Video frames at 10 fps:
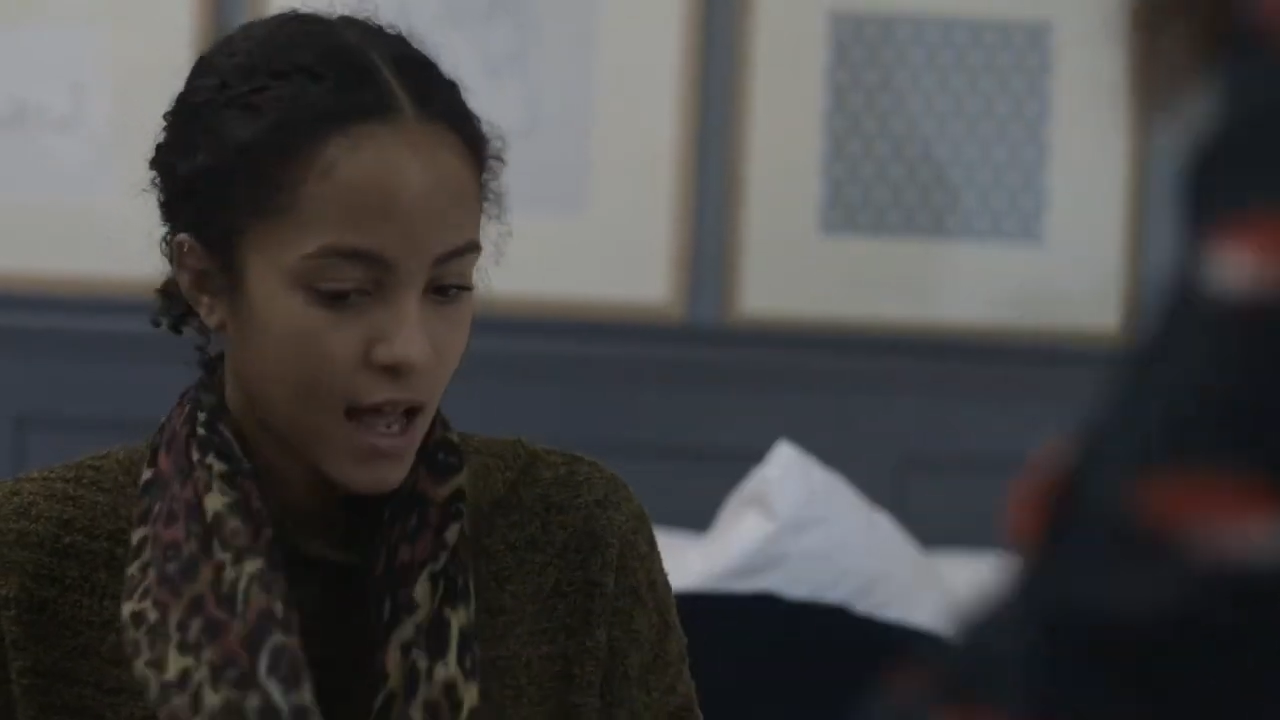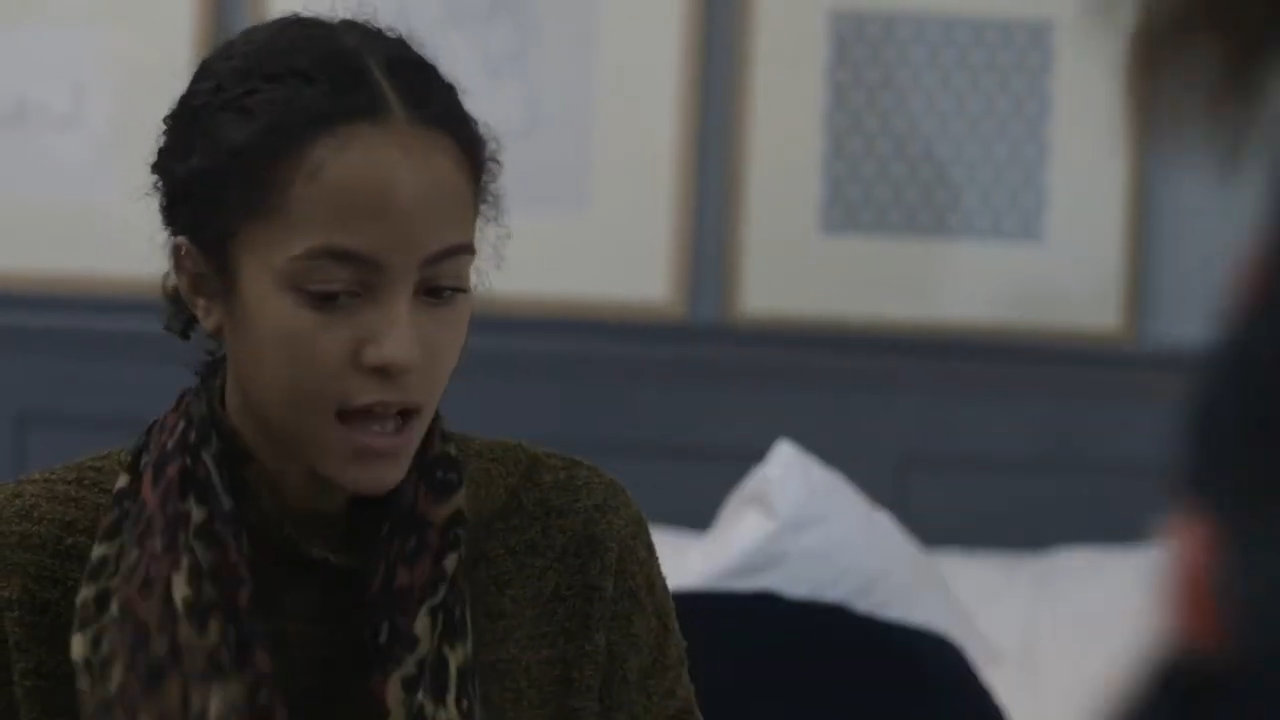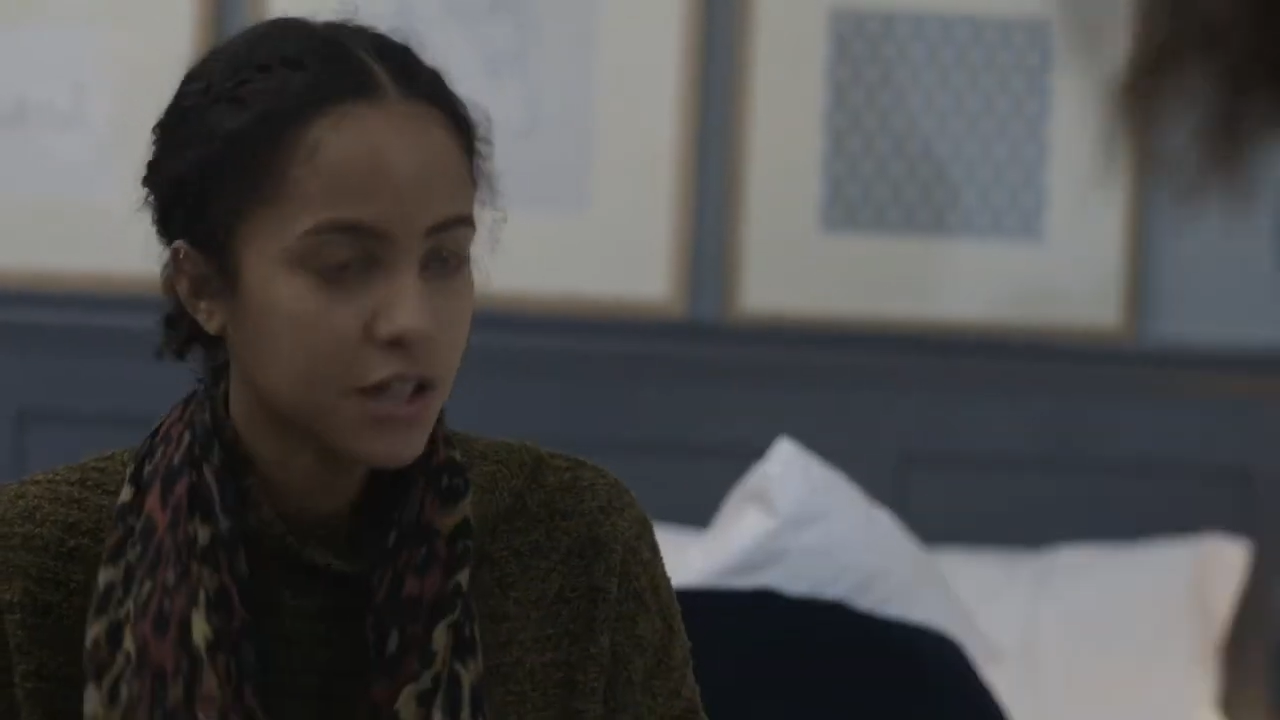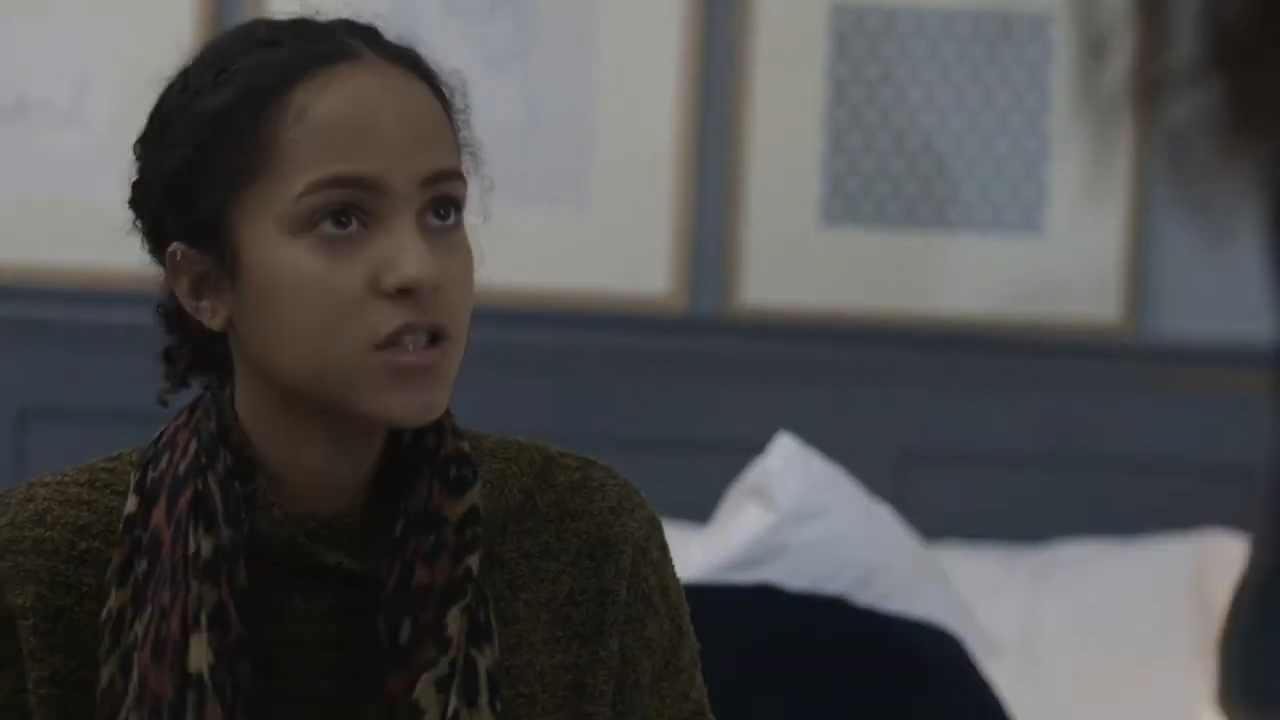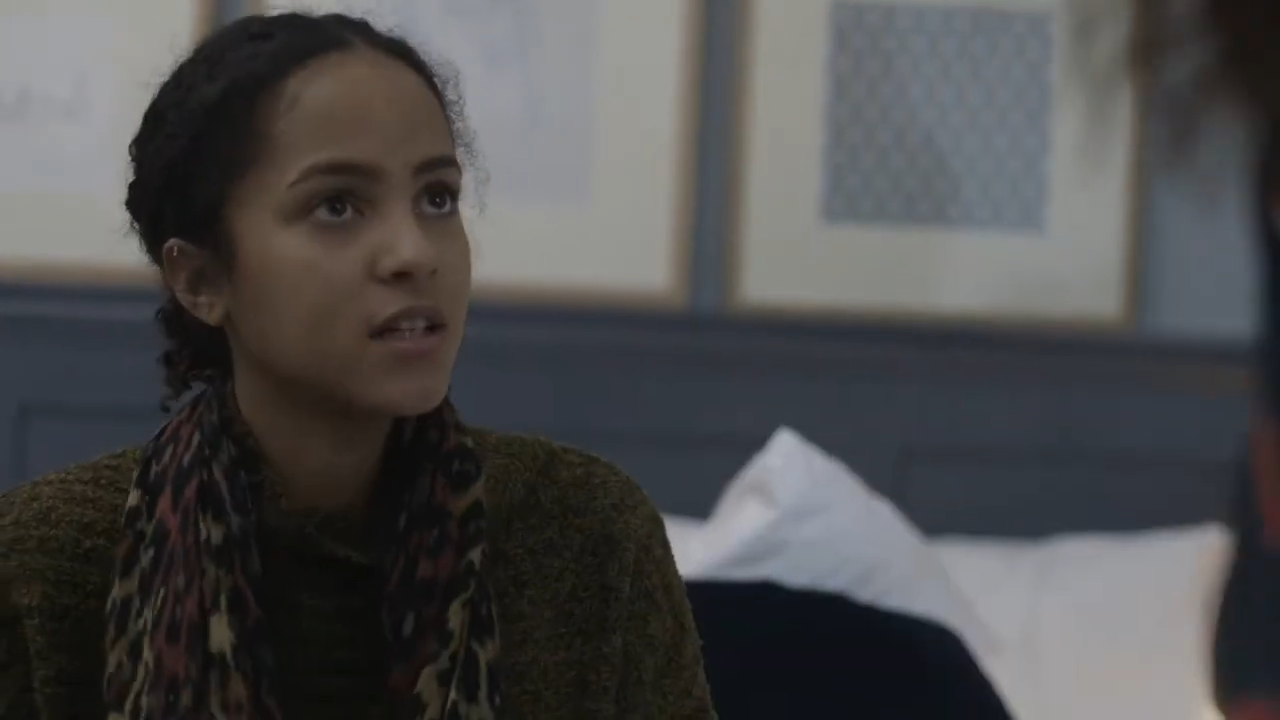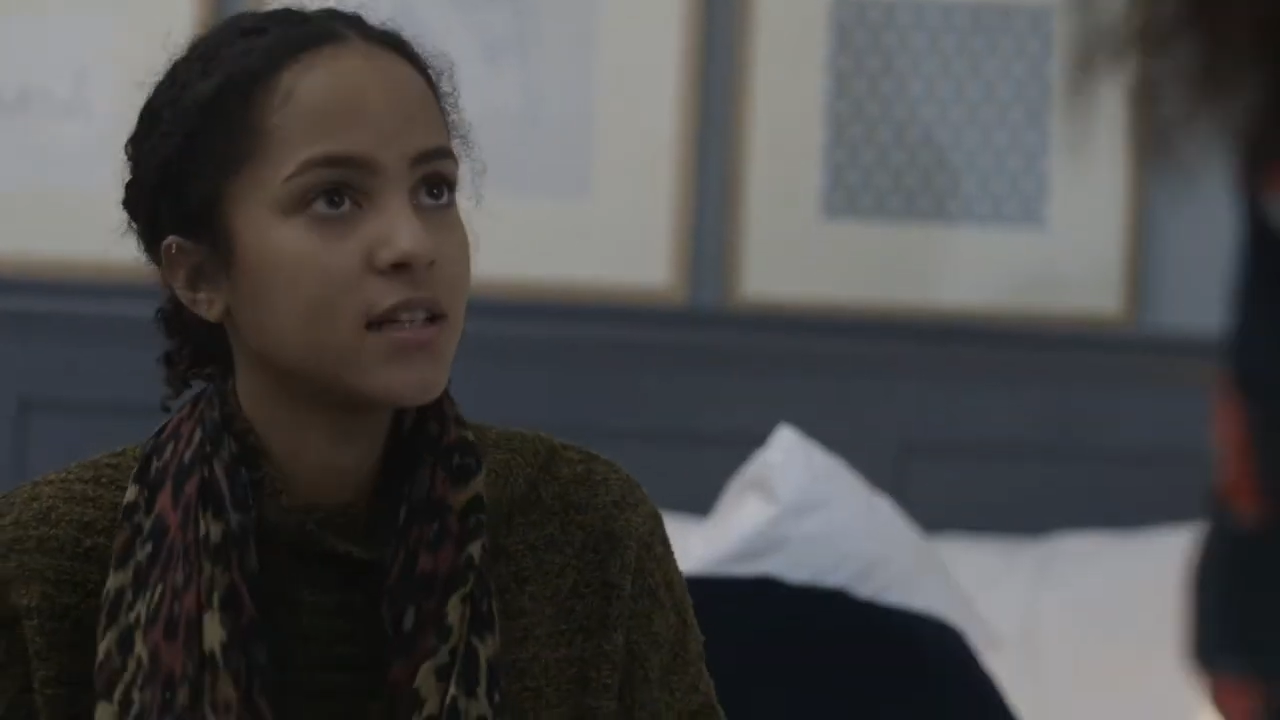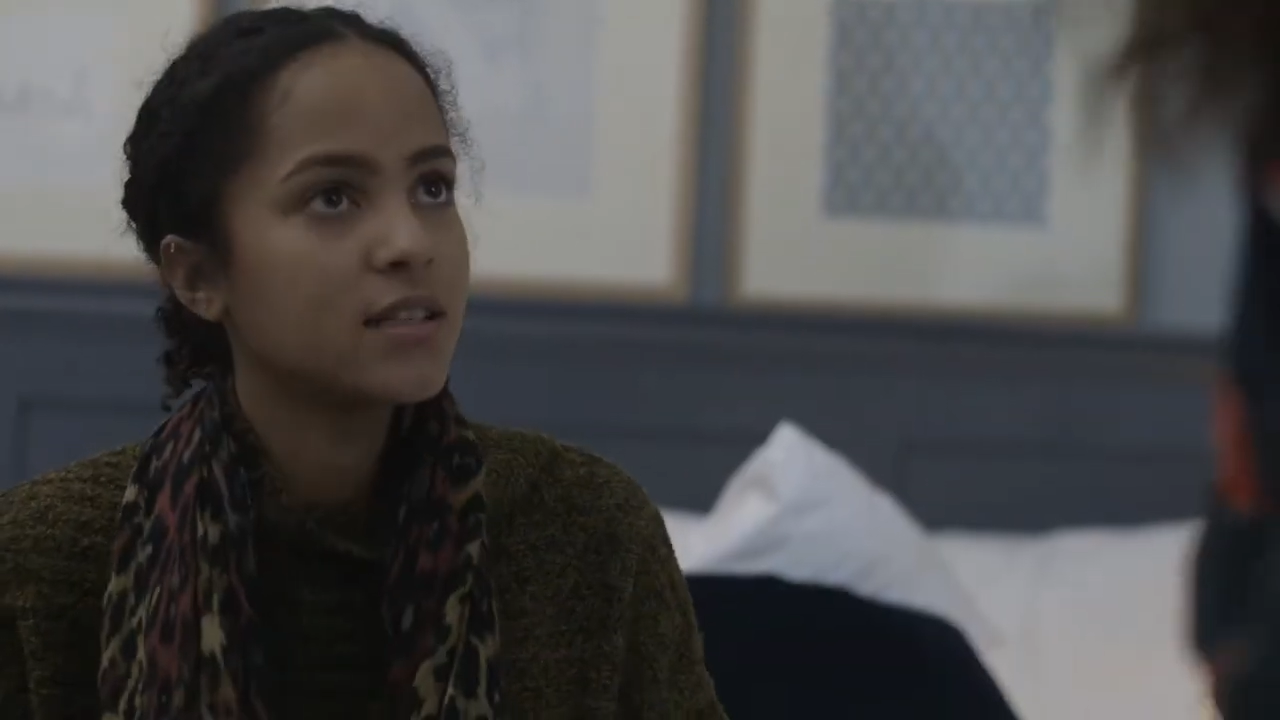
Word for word: actually